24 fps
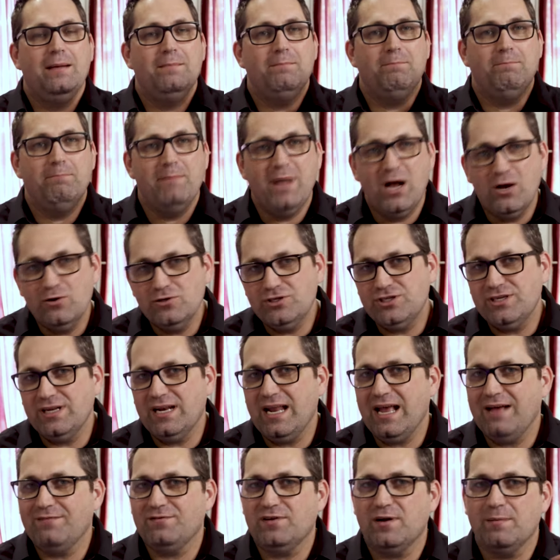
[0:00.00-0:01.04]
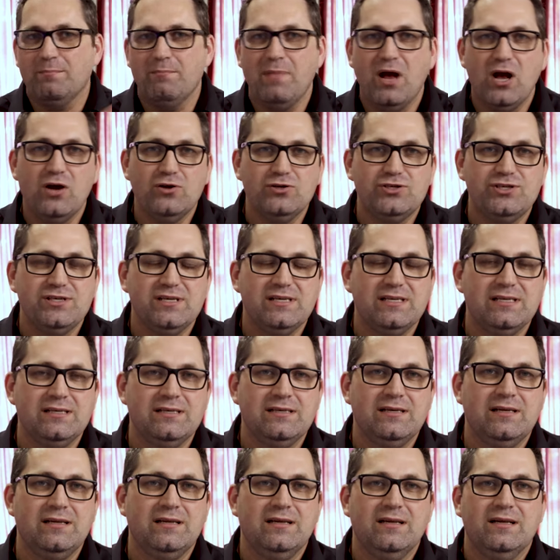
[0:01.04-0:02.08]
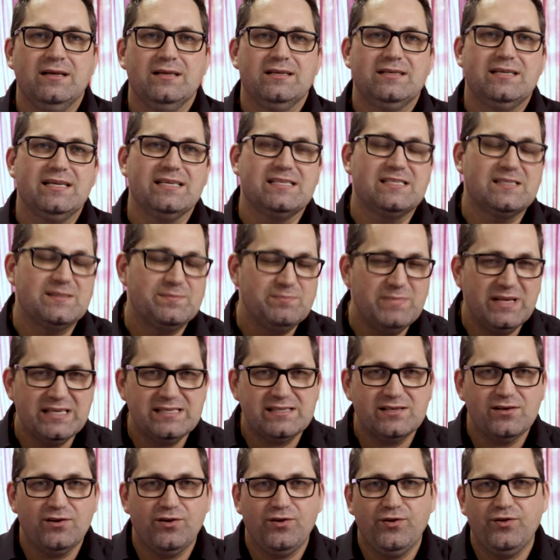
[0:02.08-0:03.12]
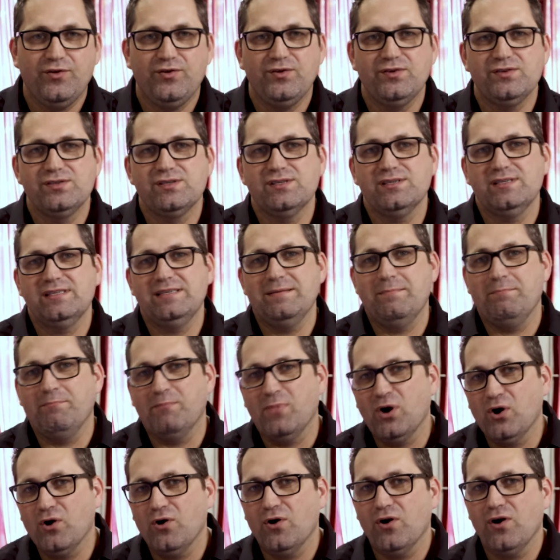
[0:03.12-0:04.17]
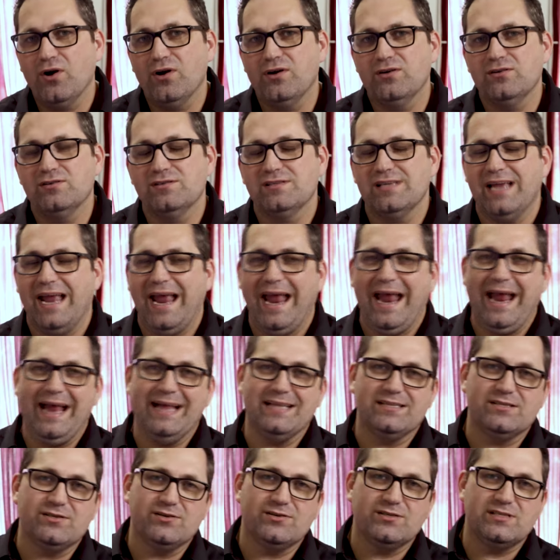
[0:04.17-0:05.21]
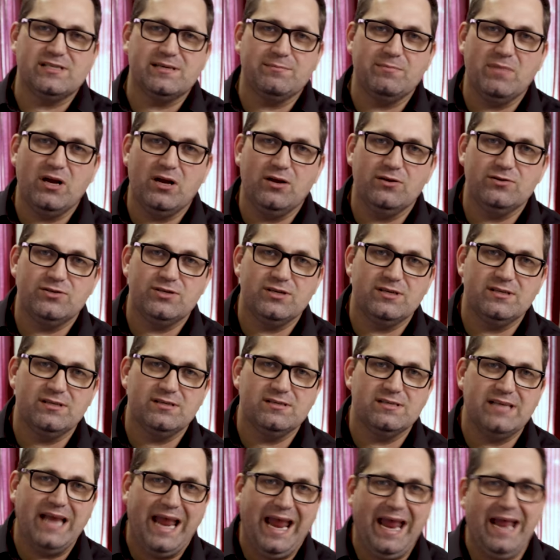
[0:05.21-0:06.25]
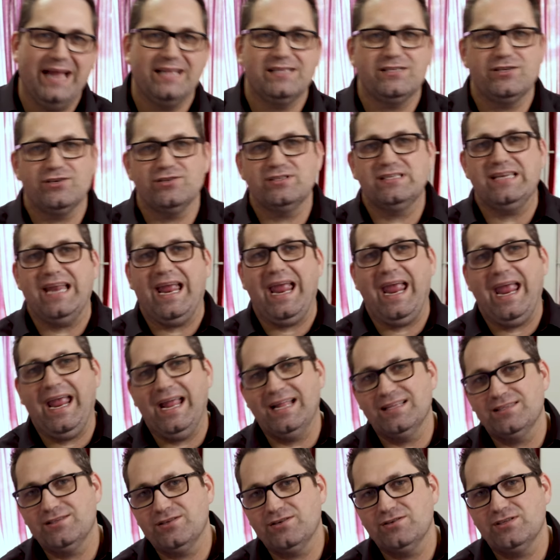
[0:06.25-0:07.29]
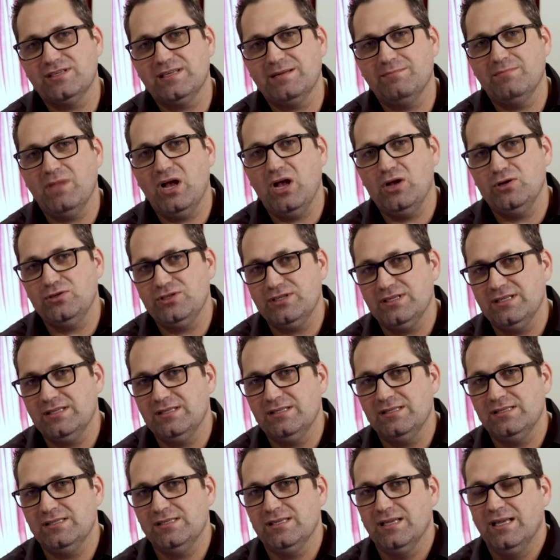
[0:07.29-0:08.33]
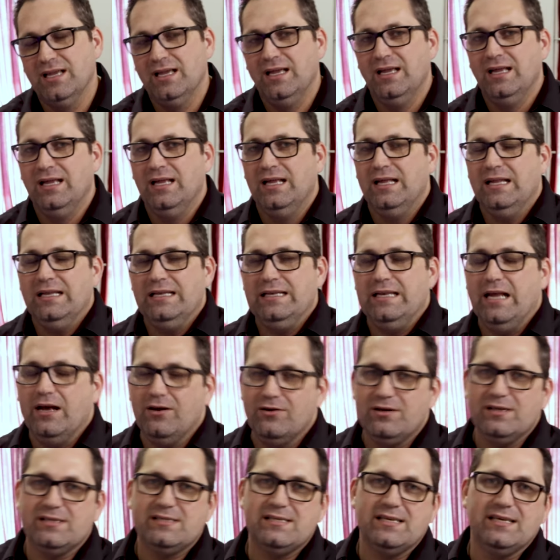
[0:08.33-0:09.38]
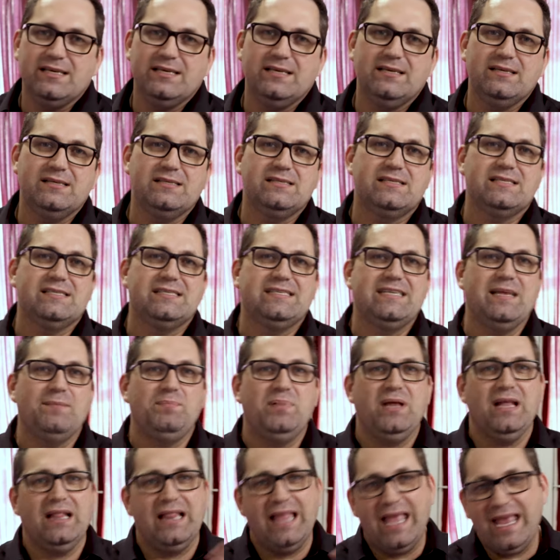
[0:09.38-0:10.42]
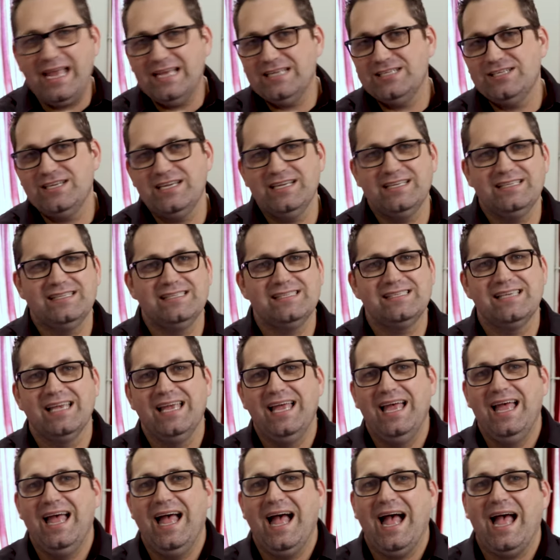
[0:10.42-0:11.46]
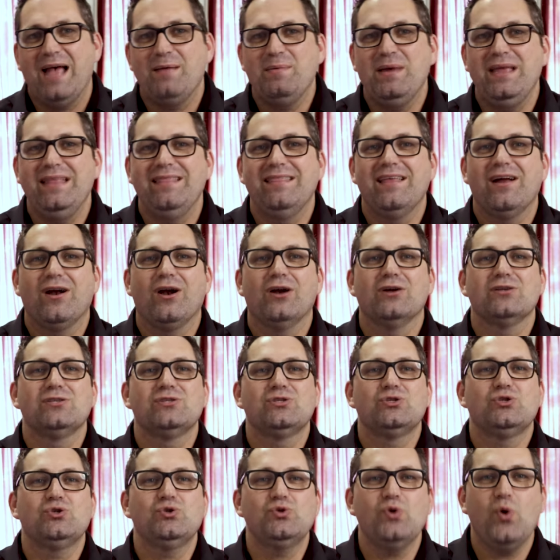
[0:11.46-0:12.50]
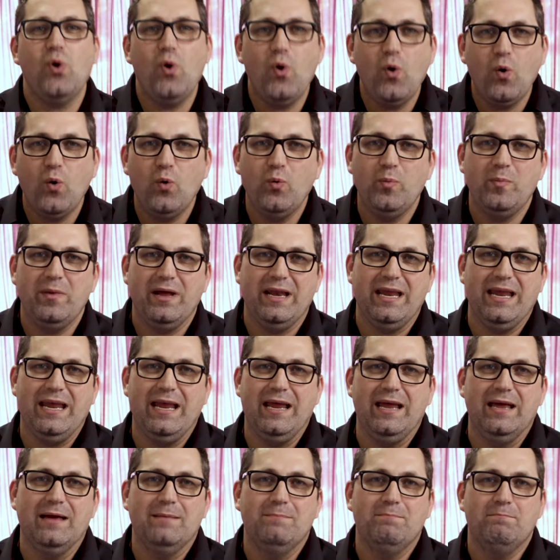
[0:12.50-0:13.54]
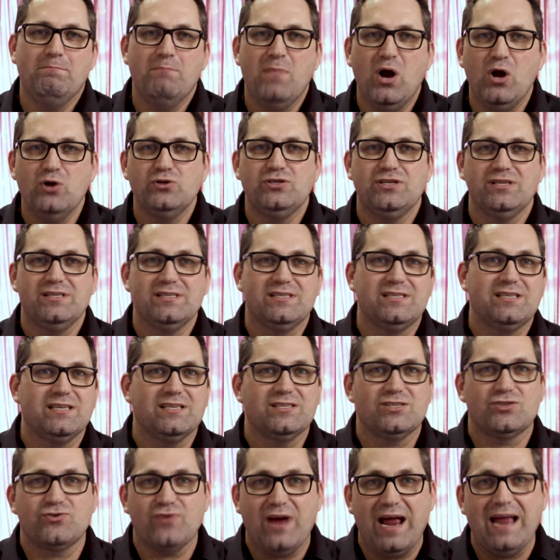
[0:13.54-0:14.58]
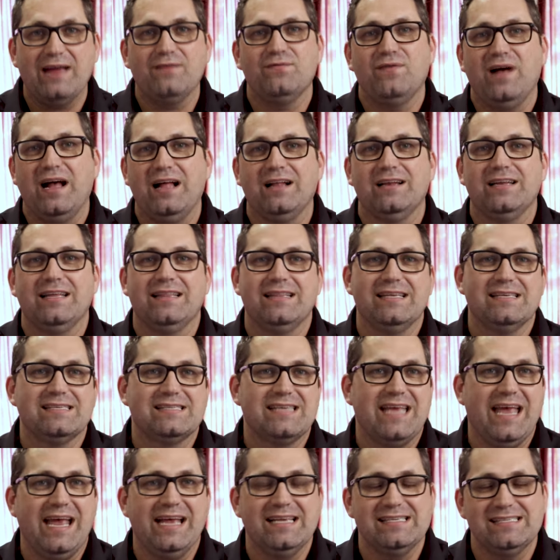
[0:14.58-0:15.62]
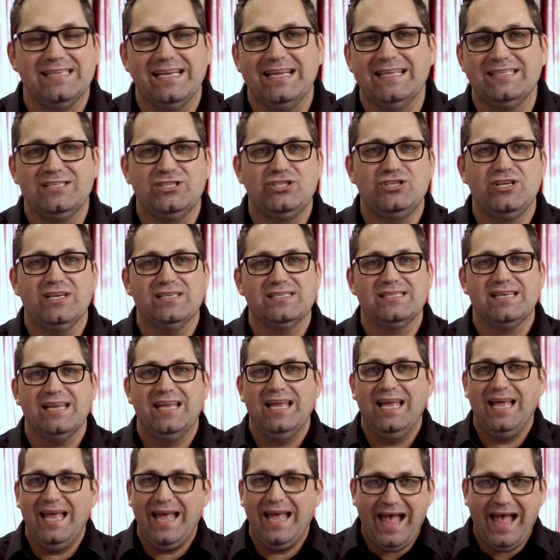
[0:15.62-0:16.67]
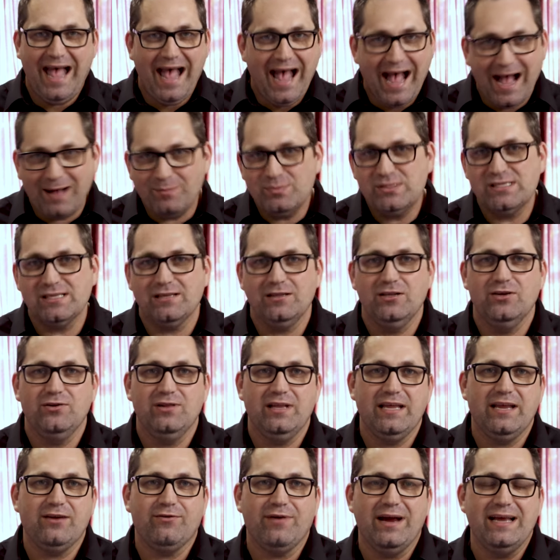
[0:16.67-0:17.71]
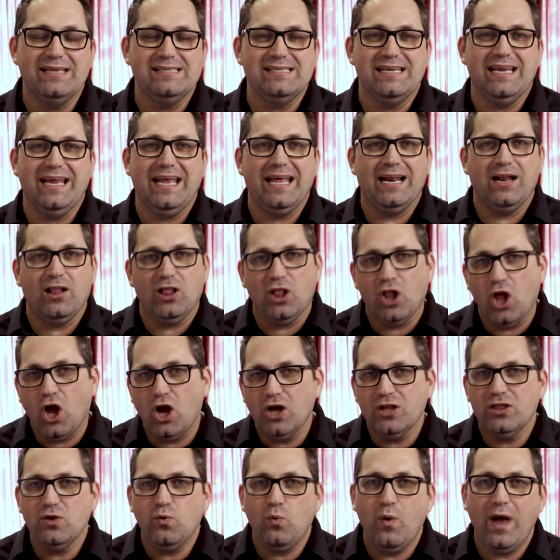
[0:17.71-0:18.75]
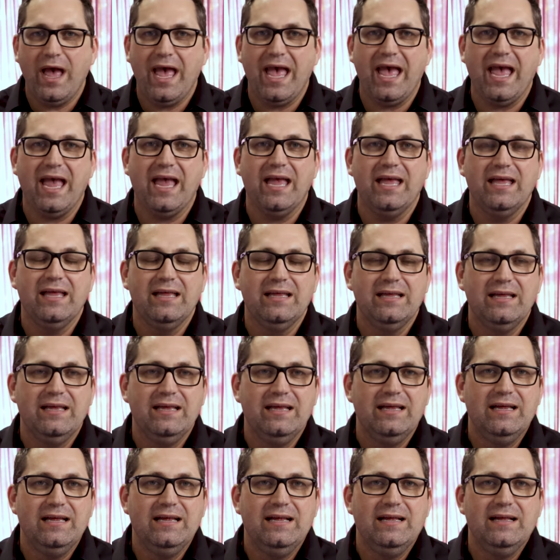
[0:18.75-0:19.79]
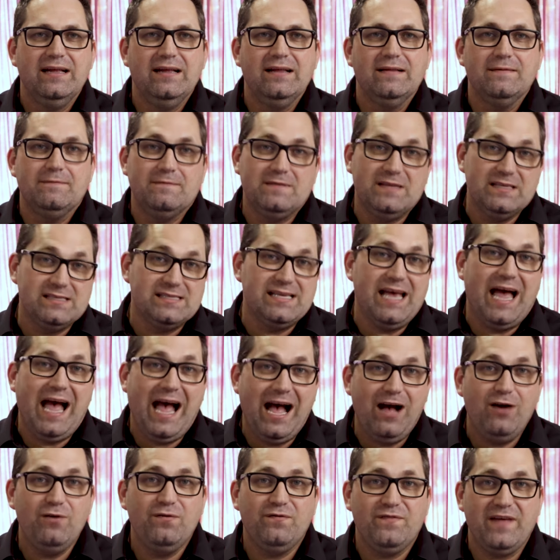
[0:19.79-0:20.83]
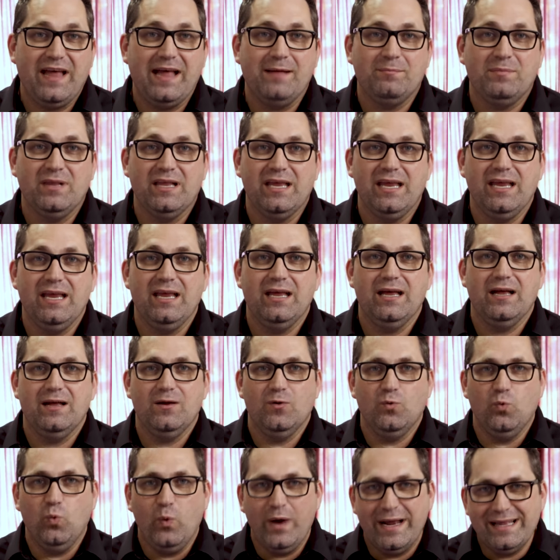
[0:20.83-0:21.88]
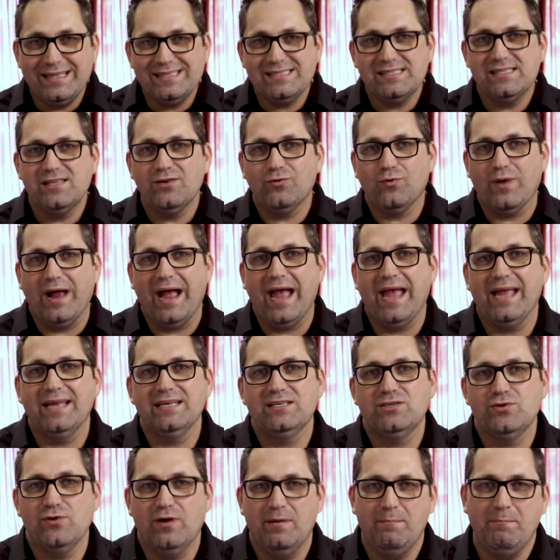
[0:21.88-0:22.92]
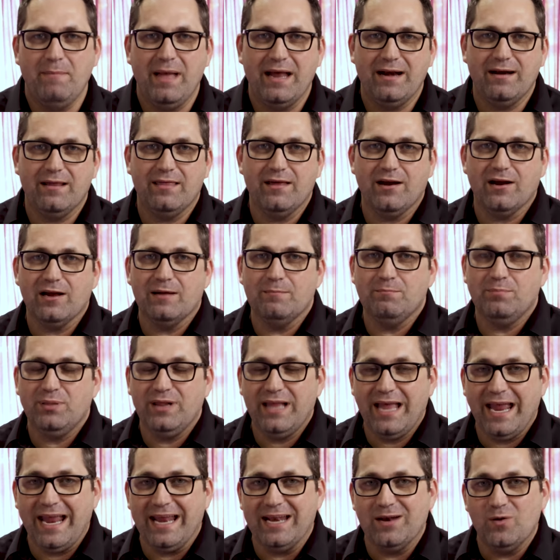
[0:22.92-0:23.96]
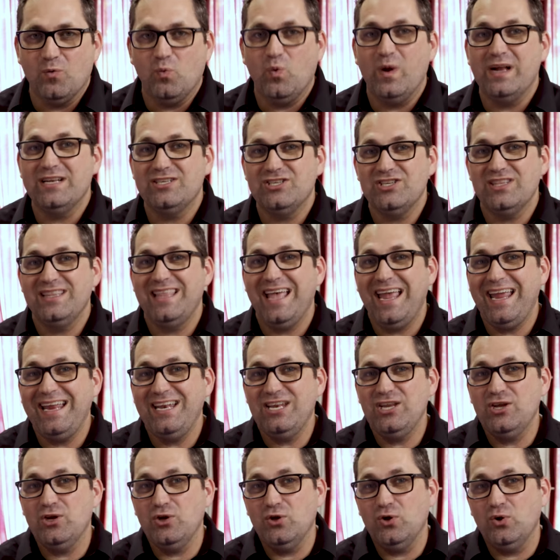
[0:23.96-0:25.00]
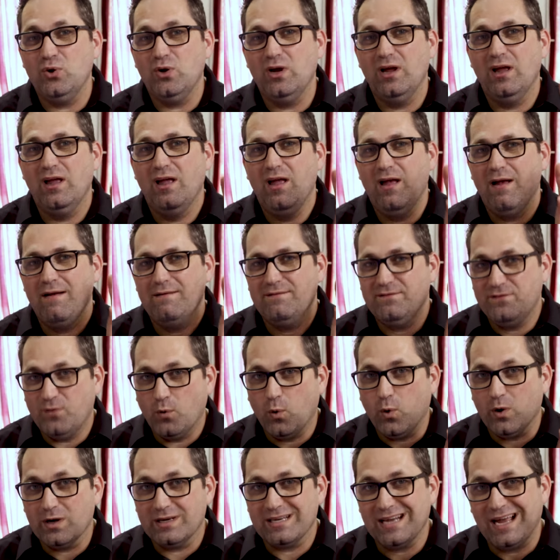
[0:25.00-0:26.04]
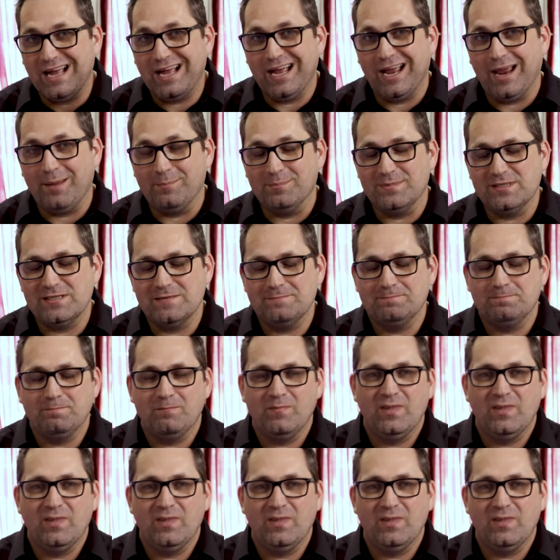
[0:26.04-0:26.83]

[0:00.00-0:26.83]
Motion after motion, dismissals, demurs, answers to motions, answers to answers to motions, notices, stipulations. I mean, there are so many motions to strike filed in this case. It's just absolutely crazy. And along the way, the Zahau family wins the right to amend their complaint, which they do four times.